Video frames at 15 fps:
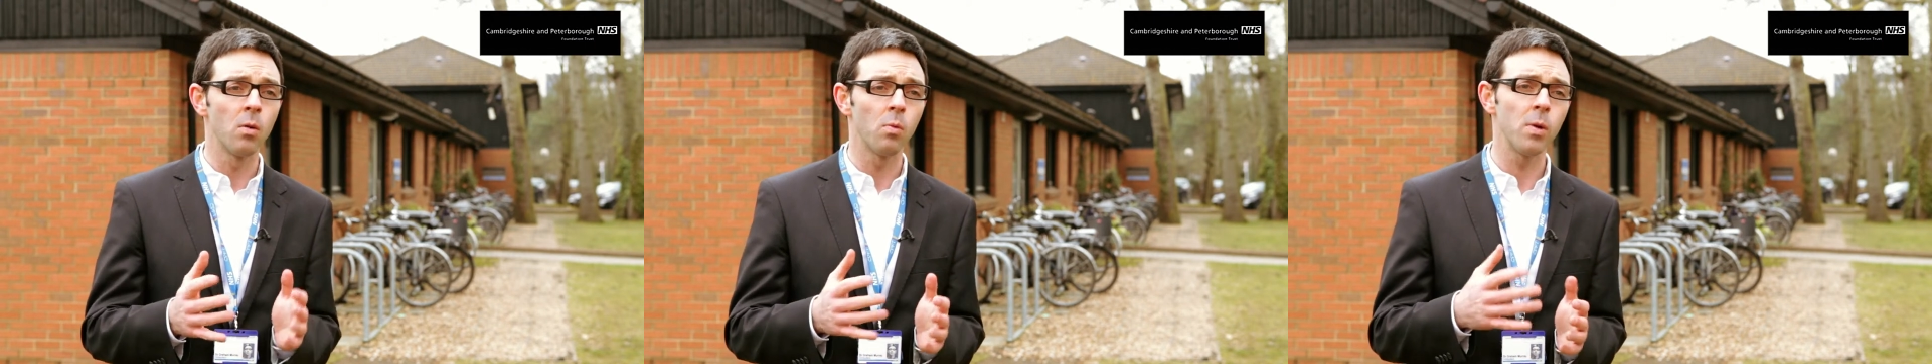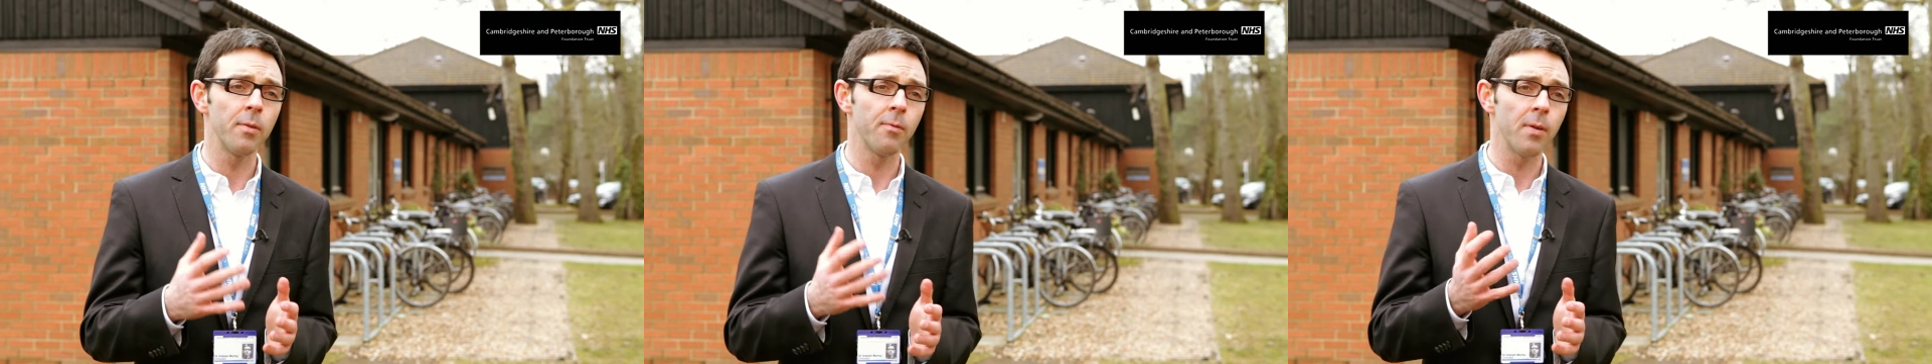
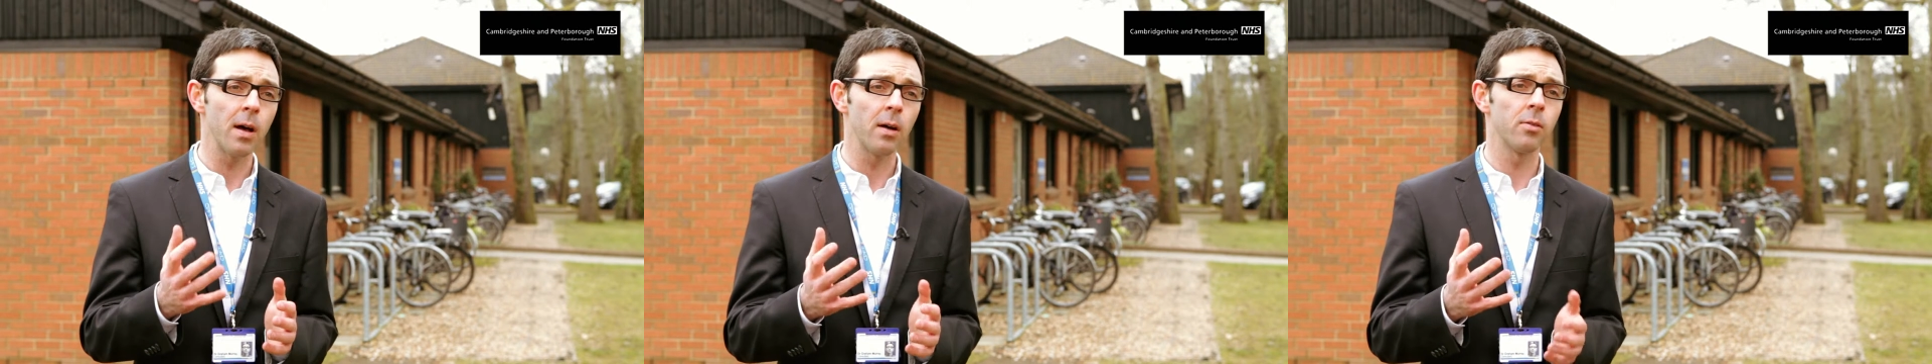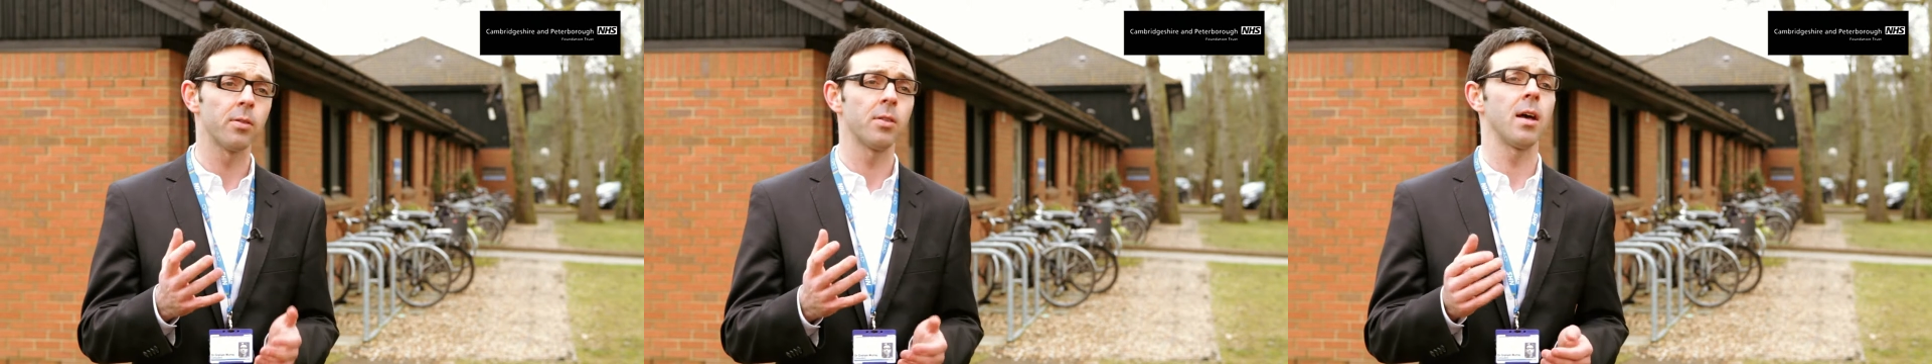we
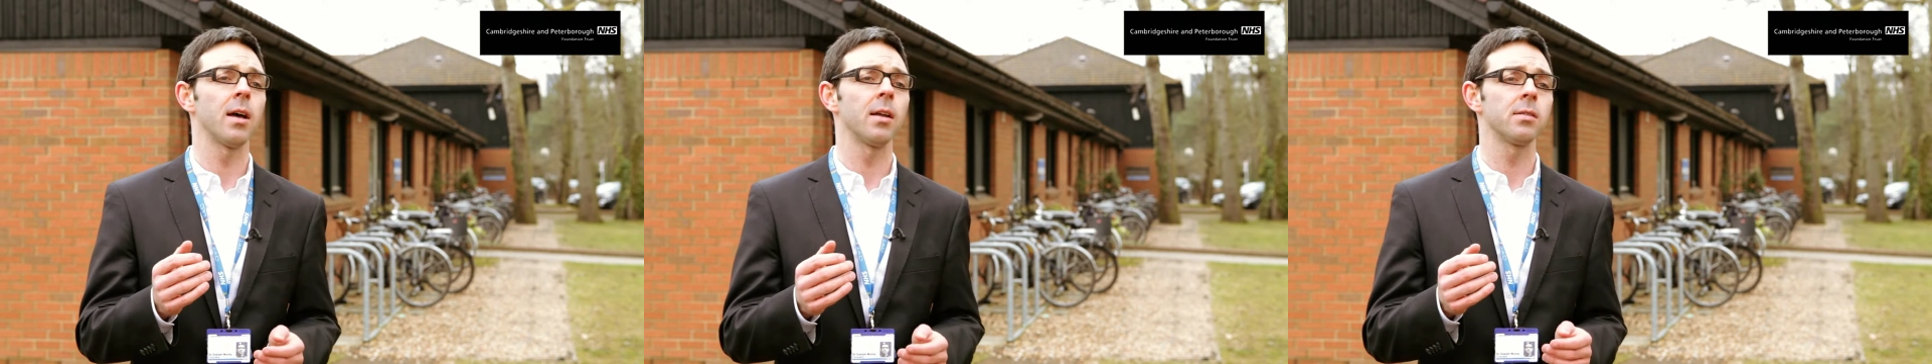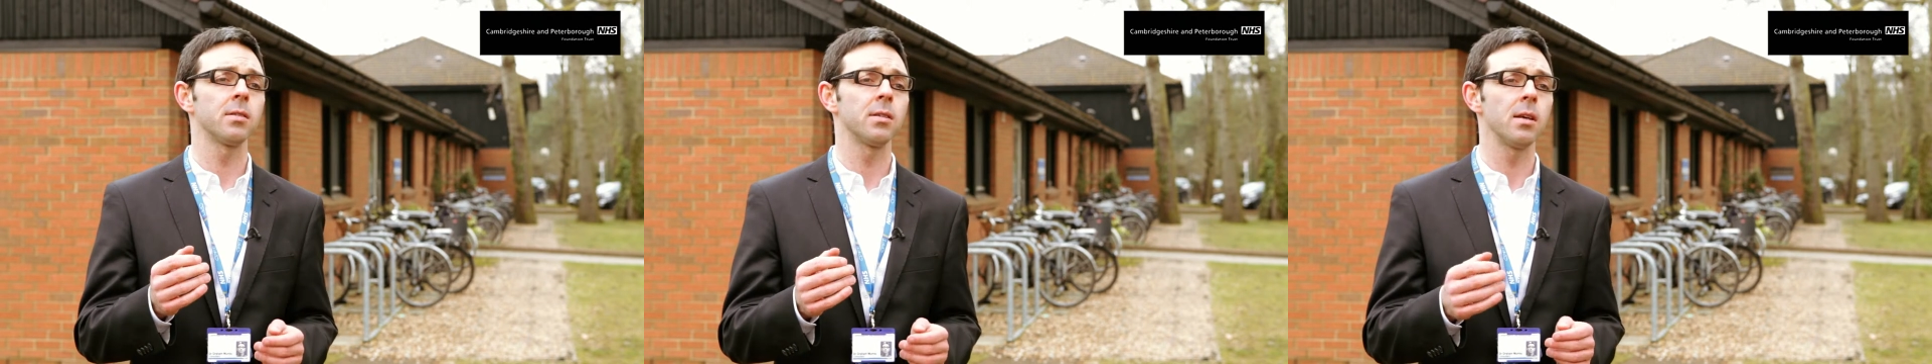felt
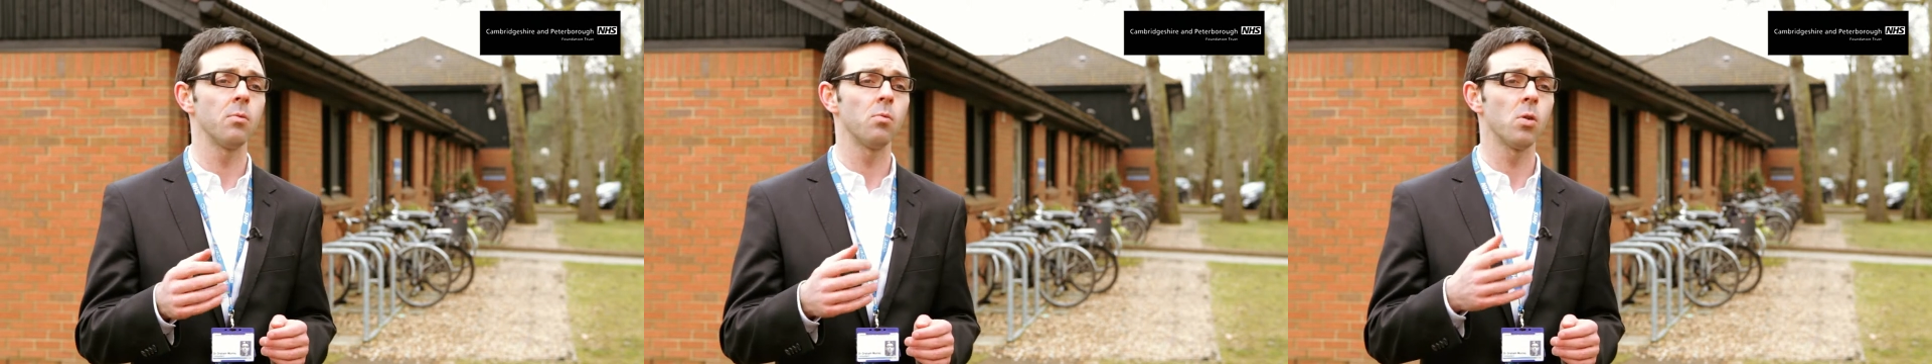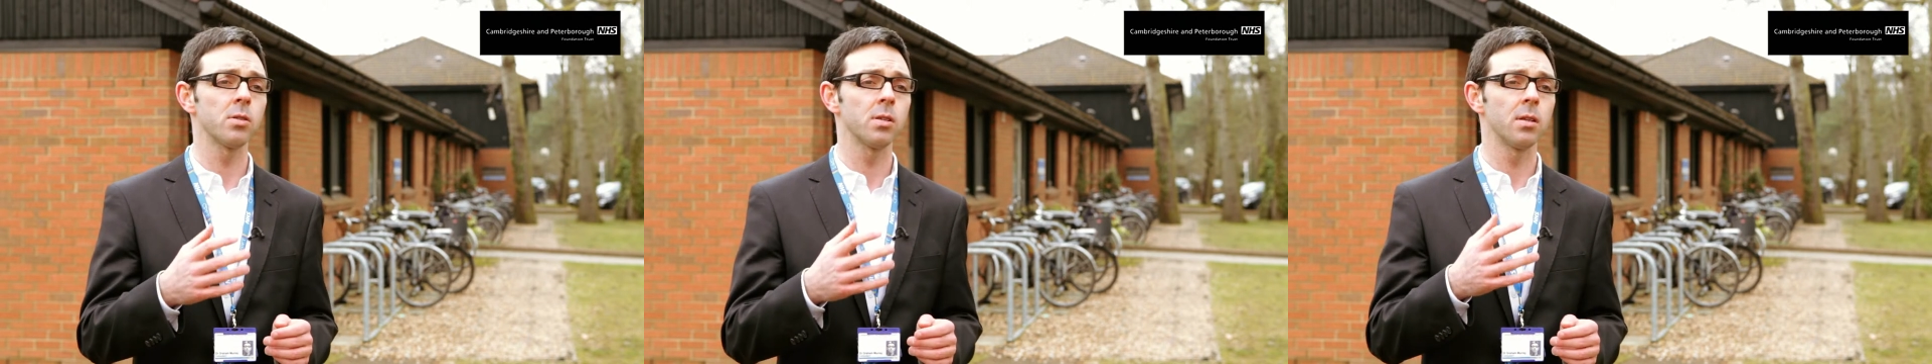that
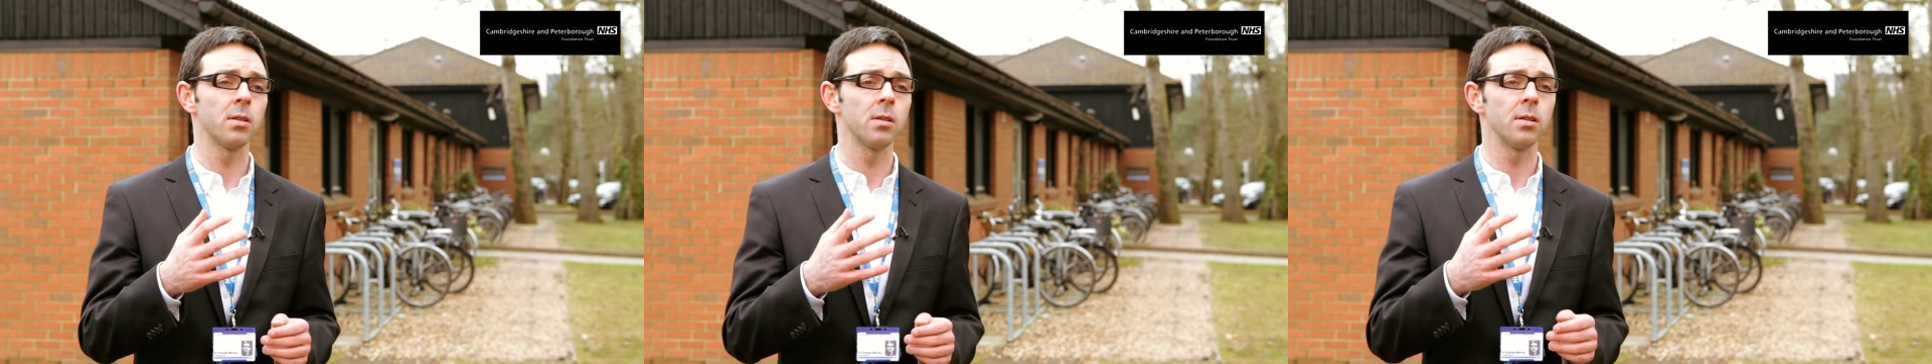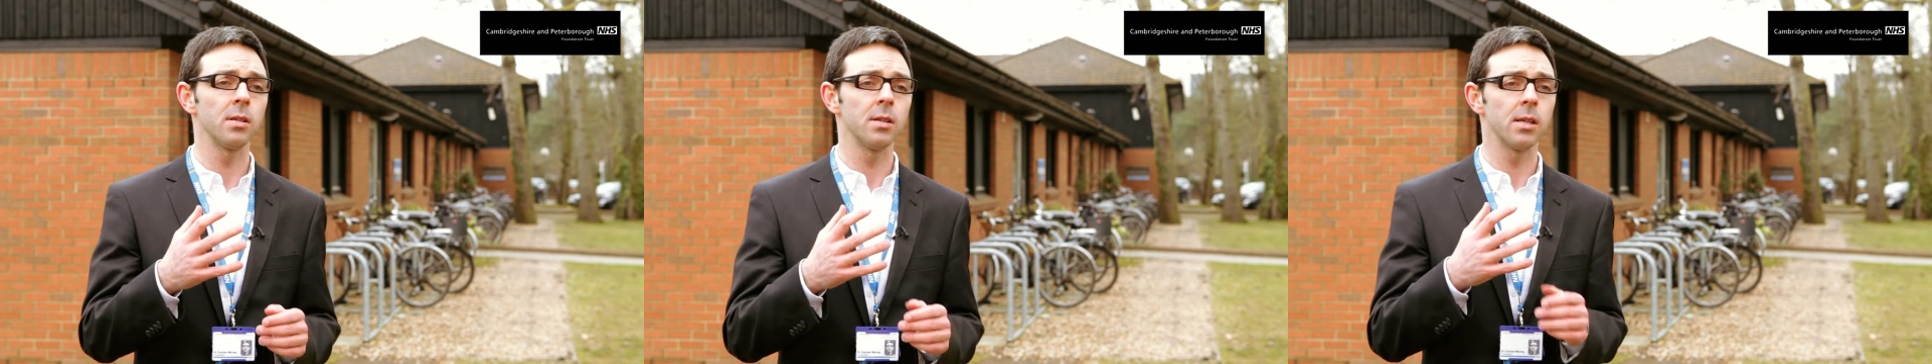
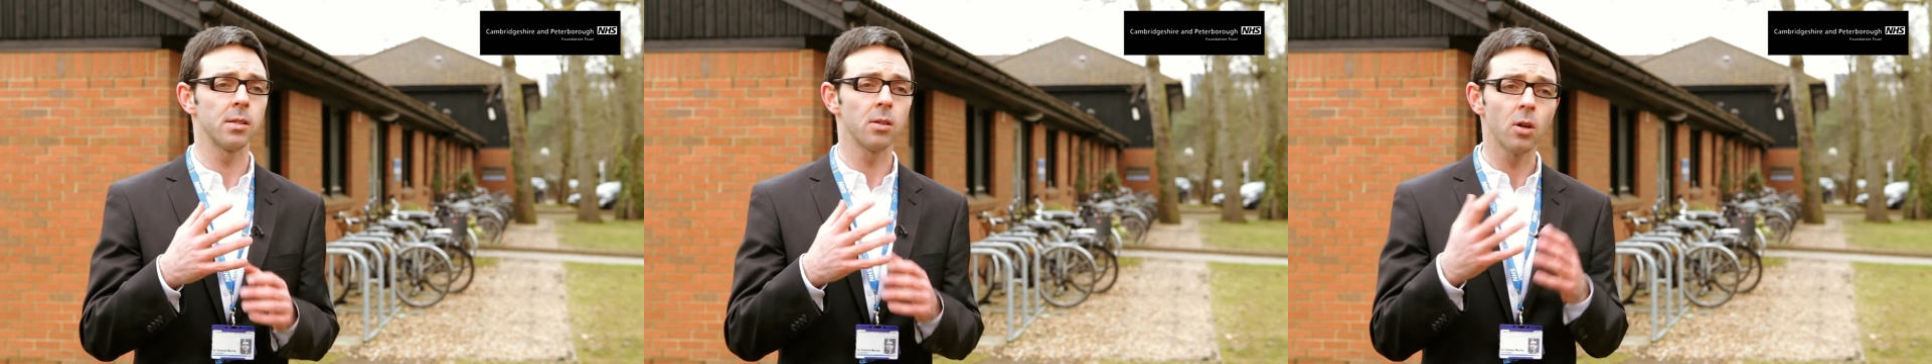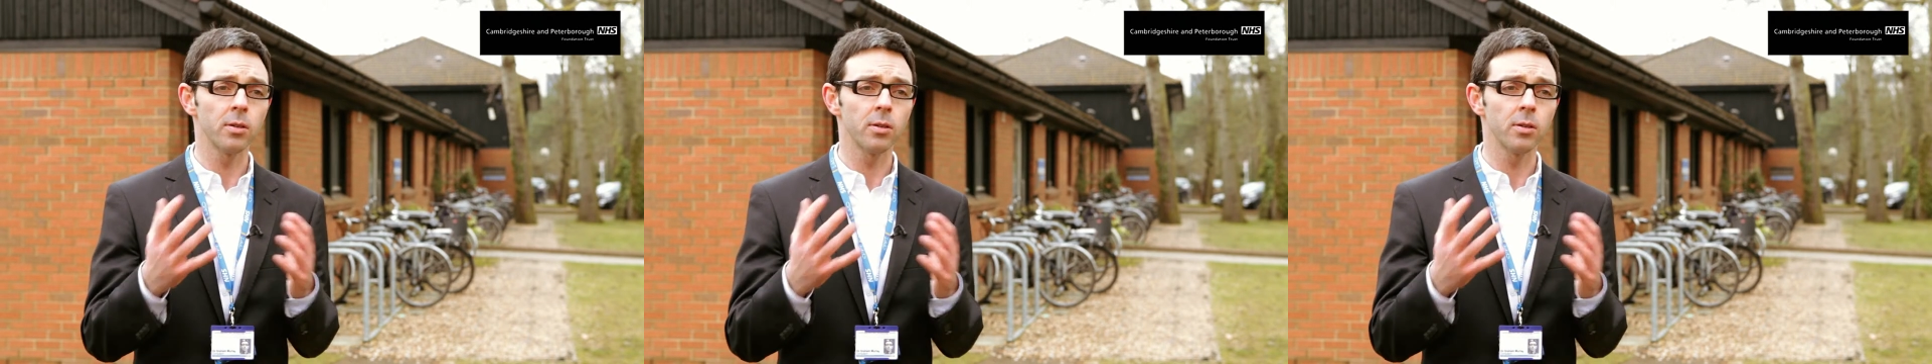it's